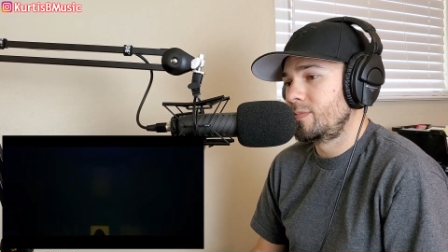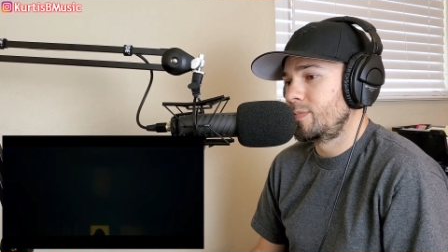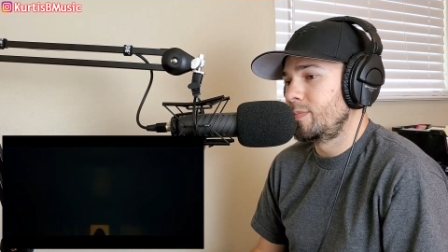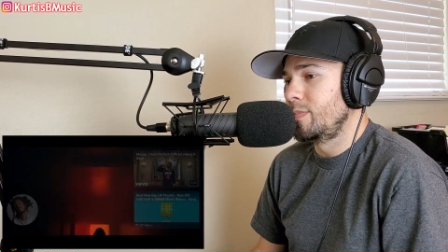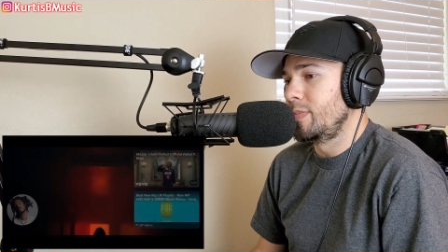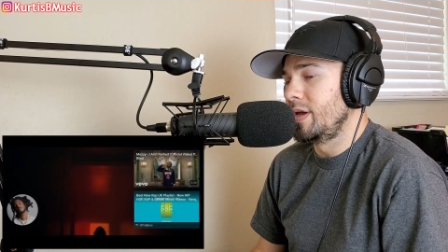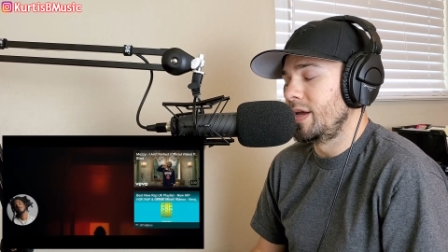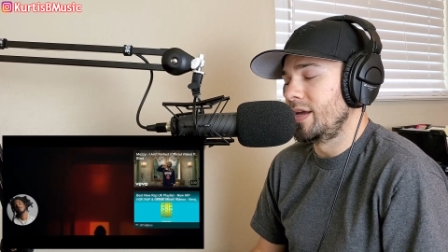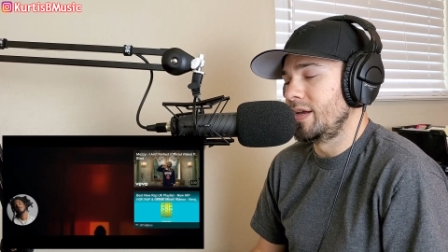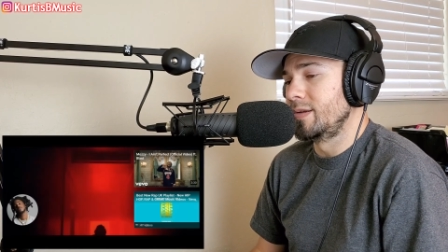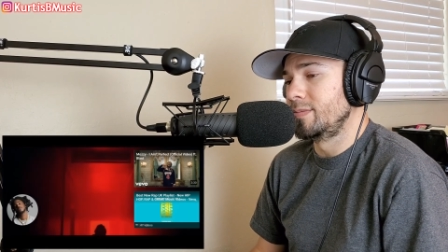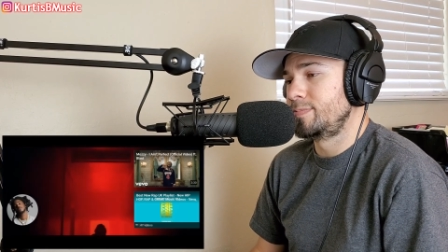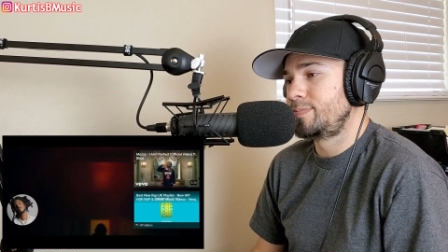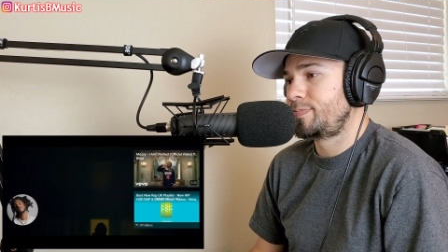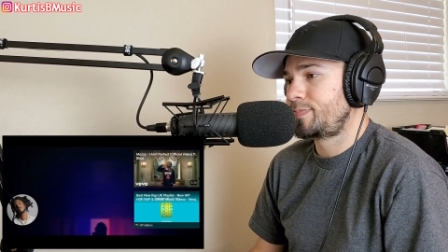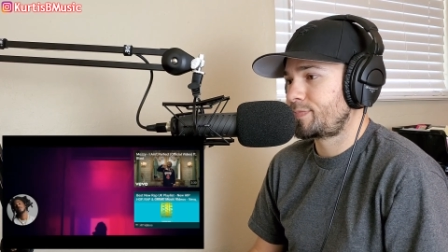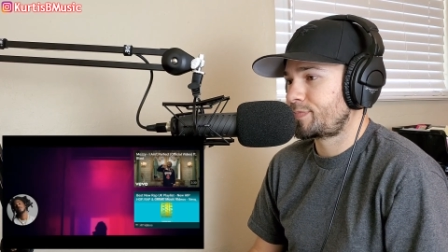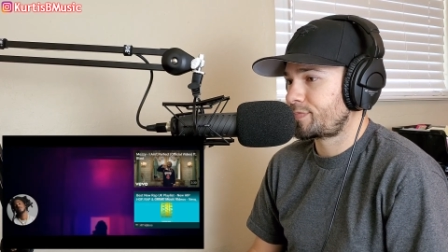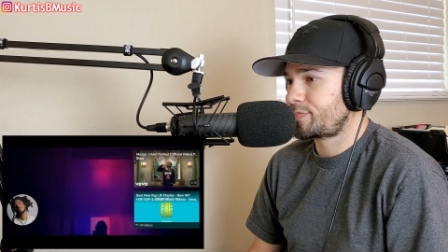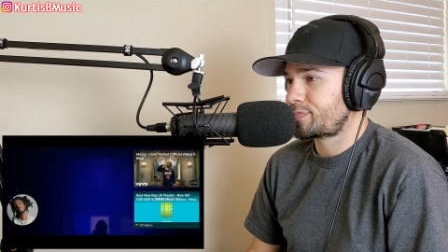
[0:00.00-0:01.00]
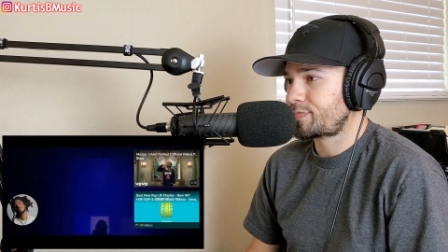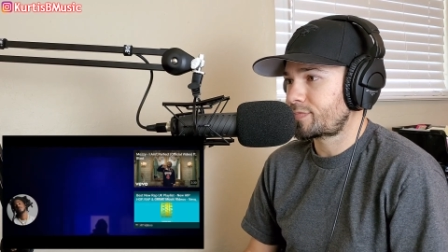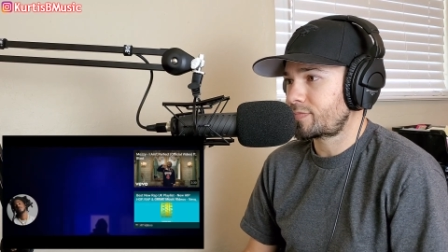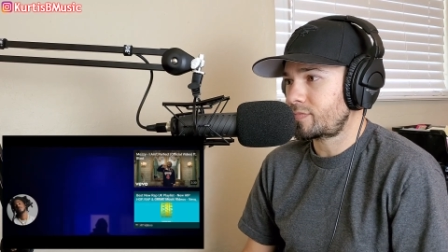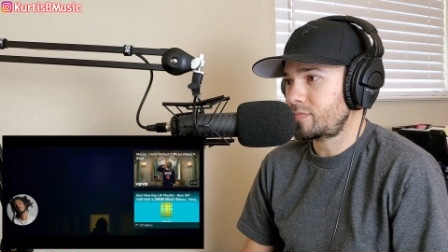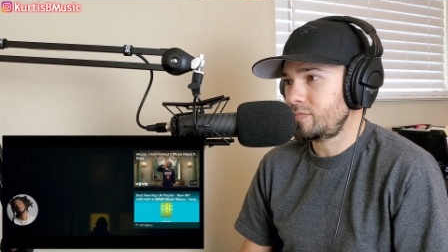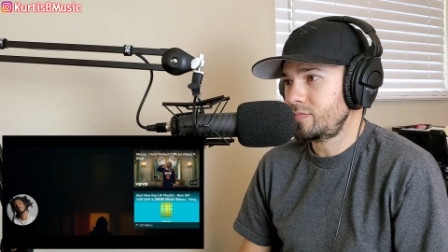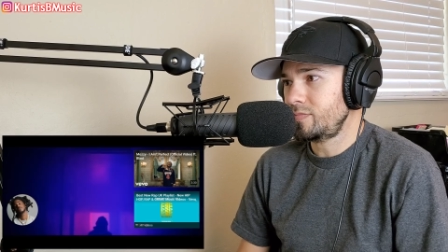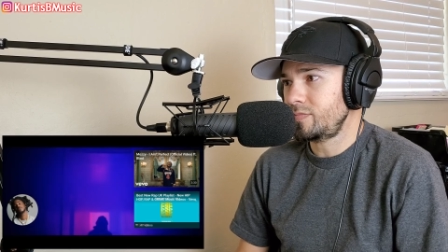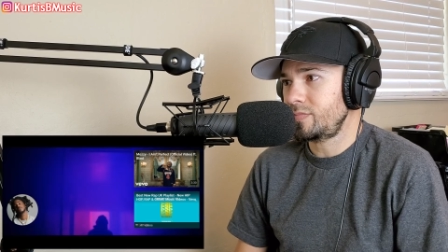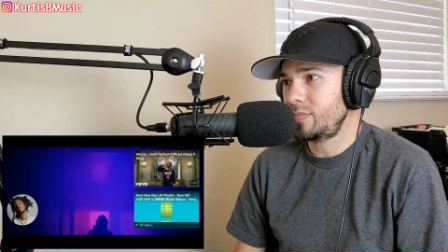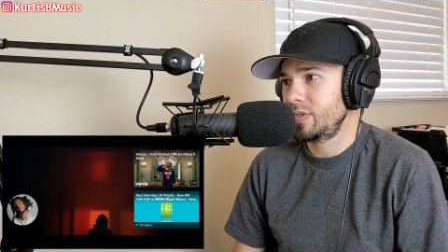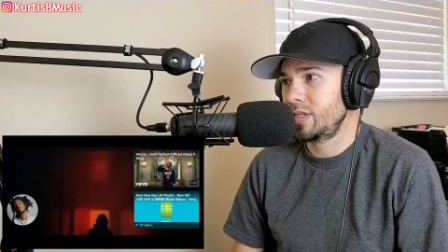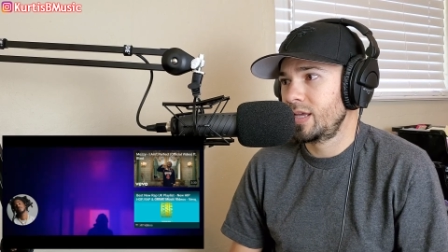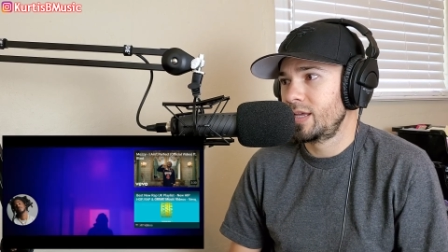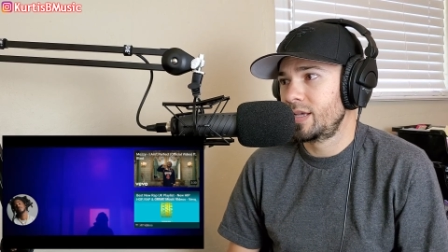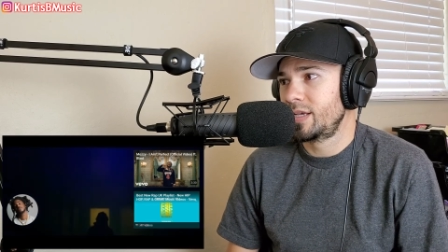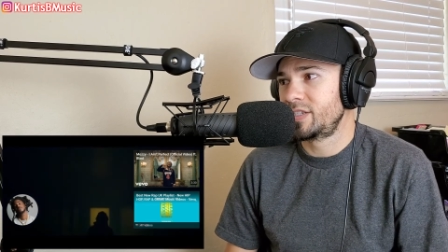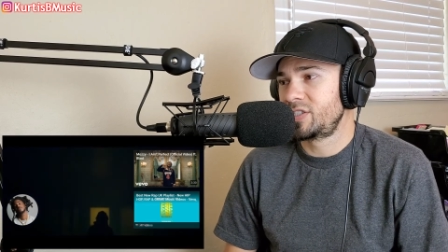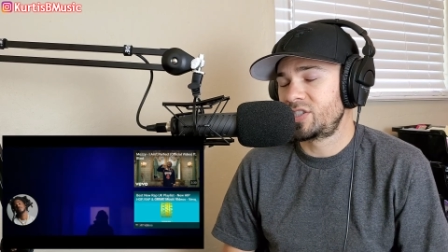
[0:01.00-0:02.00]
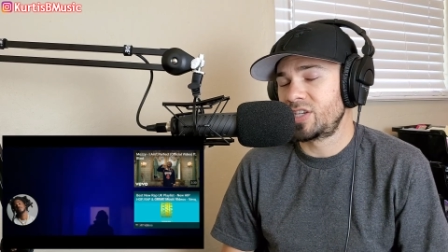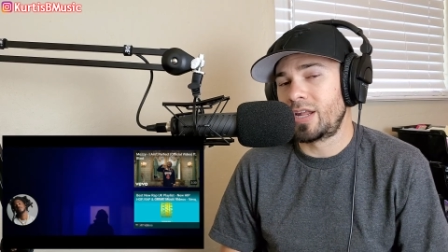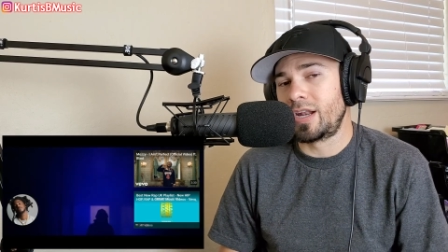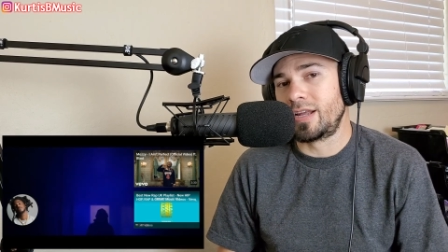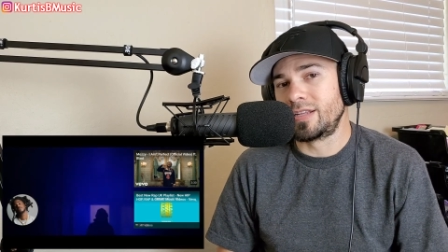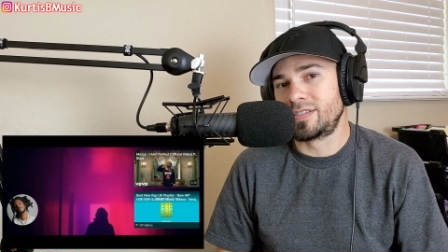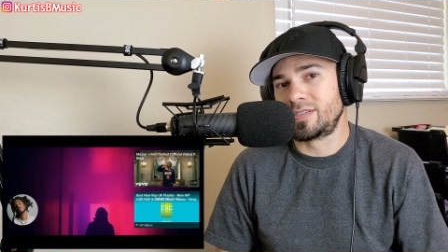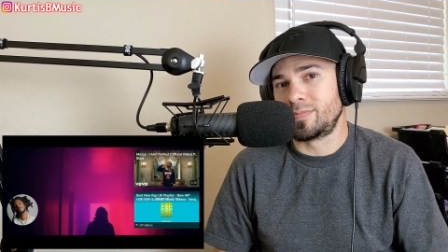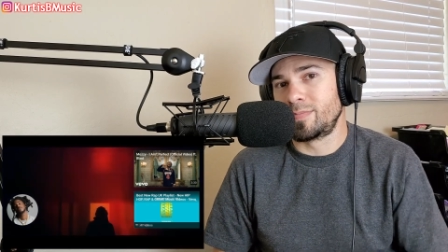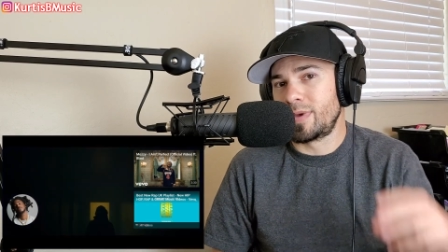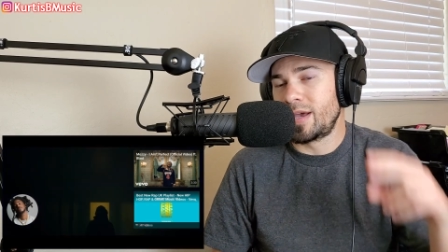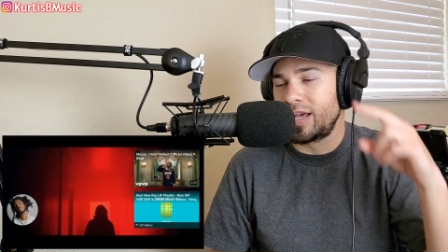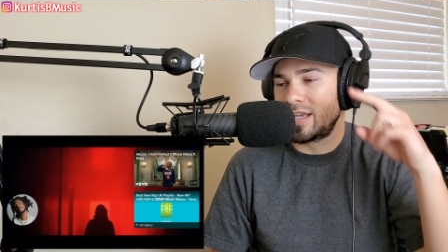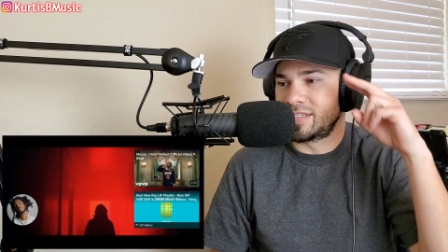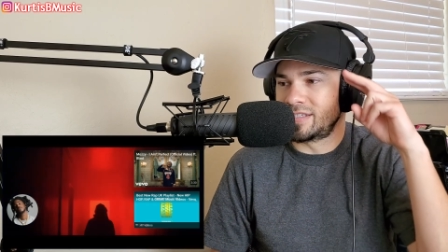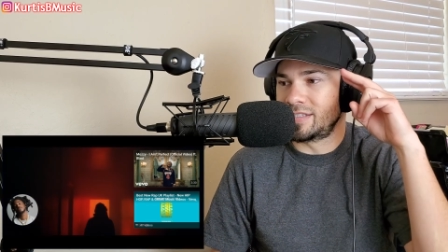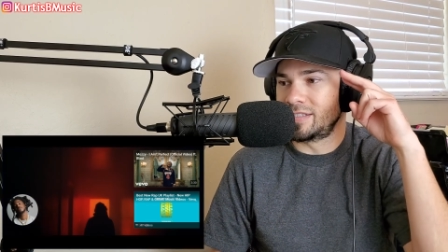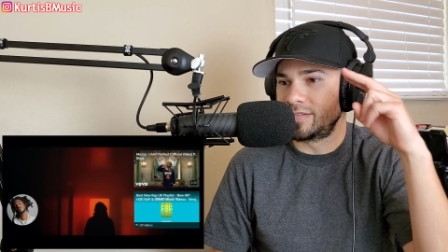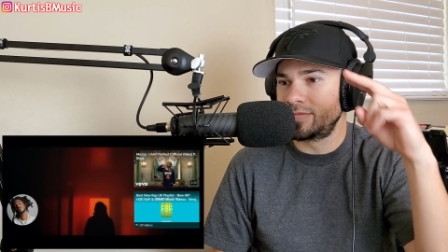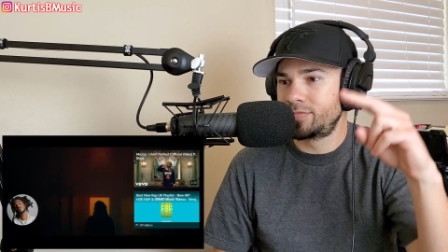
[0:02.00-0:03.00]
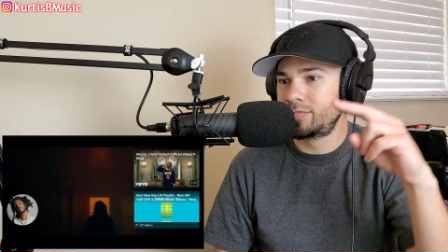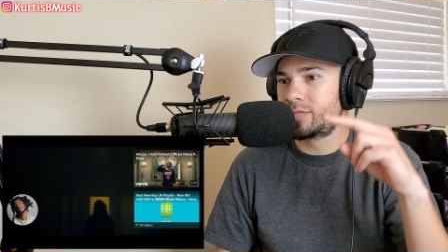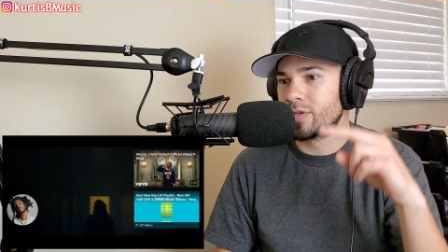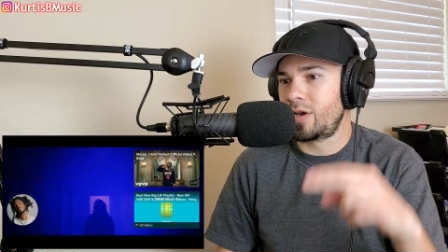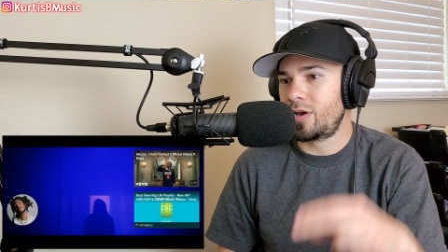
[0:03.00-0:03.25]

Yo. Man. Shout out to Mozzy.